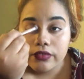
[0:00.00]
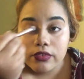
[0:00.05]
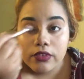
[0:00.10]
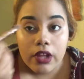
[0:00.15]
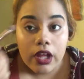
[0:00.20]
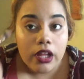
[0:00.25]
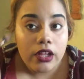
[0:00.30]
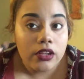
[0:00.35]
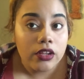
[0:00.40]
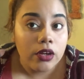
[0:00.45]

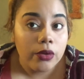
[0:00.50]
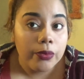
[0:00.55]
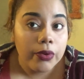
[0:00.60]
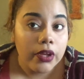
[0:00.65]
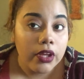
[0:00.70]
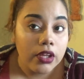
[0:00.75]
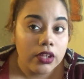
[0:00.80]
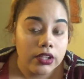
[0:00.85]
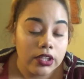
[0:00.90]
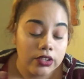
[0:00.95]
Now, don't
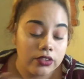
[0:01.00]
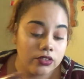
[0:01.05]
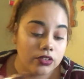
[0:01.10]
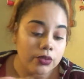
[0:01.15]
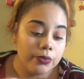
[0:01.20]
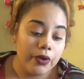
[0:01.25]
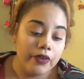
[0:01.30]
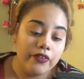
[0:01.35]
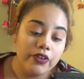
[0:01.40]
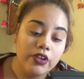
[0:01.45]
pay attention to
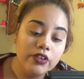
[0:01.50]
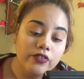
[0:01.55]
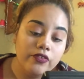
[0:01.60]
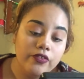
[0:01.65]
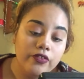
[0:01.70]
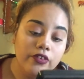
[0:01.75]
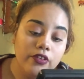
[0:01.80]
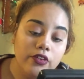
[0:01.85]
my face